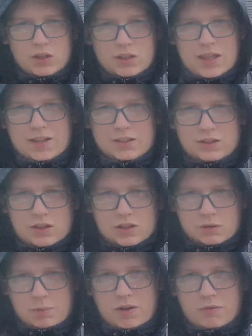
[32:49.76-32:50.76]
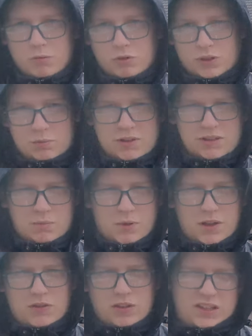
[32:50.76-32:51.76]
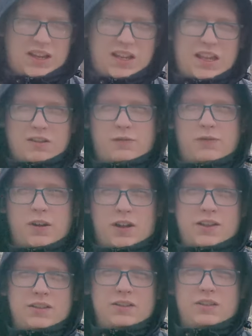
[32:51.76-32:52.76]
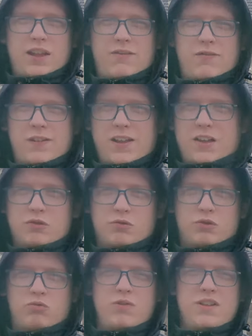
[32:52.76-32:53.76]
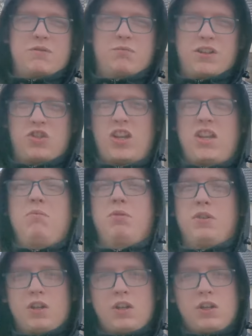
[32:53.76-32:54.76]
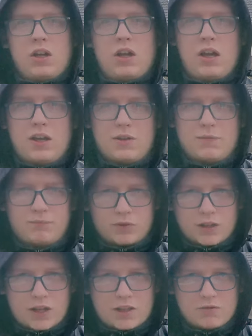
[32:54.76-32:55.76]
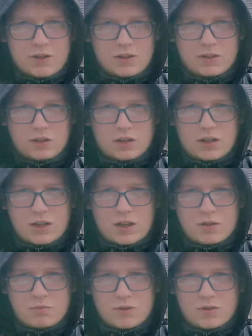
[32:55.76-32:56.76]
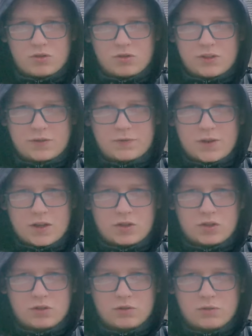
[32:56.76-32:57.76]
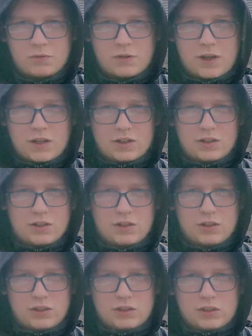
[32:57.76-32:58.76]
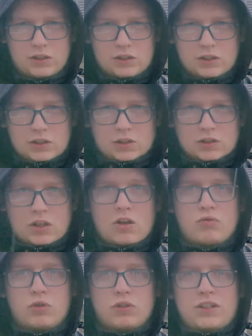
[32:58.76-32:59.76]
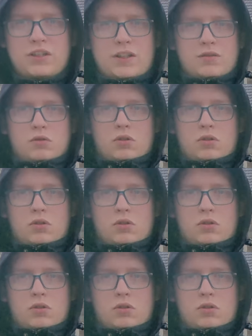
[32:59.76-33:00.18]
yeah, so it's a bit more expensive, but if you take out the flights, everything else was reasonably cheap. Um, anyway, I hope you enjoy this version of uh, so what did it all